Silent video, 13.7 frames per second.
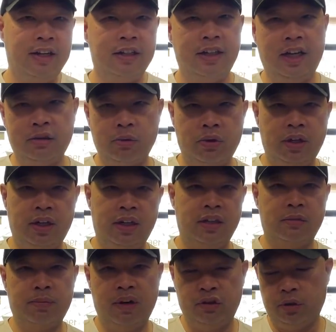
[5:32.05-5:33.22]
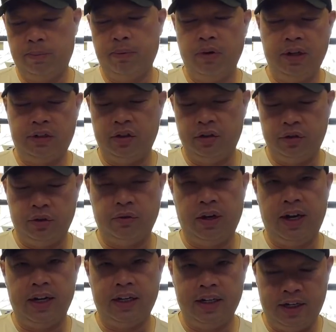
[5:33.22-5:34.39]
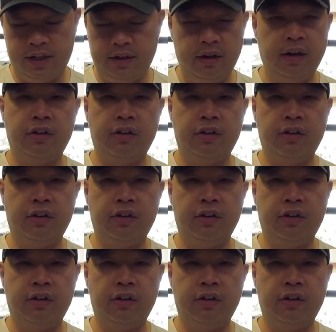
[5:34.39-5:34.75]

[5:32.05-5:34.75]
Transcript: That's what it is. Pressure points in your racket,